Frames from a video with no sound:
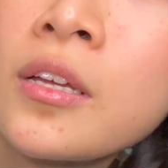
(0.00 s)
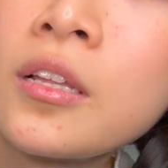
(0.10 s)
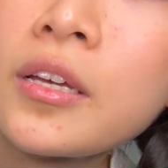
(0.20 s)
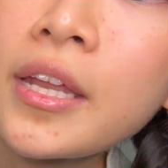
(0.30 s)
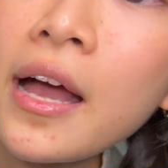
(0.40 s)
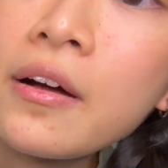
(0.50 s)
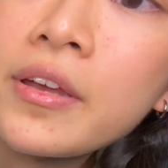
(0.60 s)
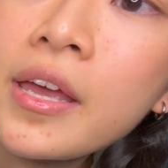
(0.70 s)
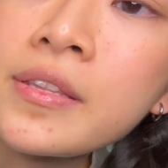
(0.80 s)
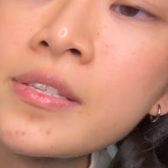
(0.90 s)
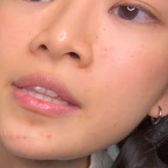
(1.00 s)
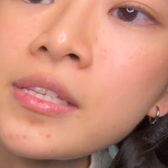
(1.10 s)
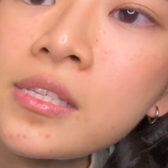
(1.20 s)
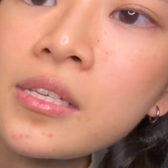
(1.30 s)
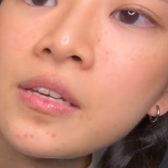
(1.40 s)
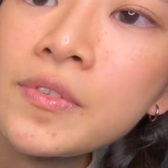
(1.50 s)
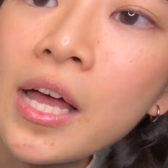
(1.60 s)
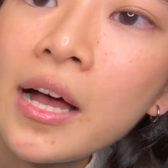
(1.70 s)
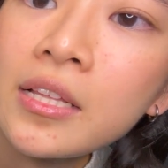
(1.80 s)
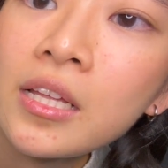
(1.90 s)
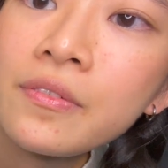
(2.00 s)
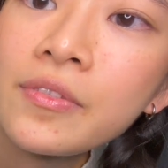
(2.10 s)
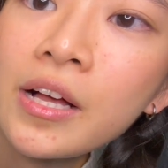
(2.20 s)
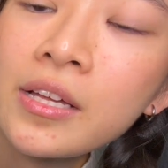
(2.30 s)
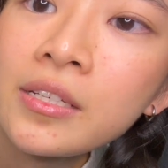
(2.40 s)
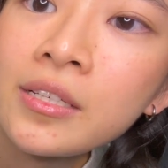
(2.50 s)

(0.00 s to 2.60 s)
Look at how it ends at the sleeves. I love that.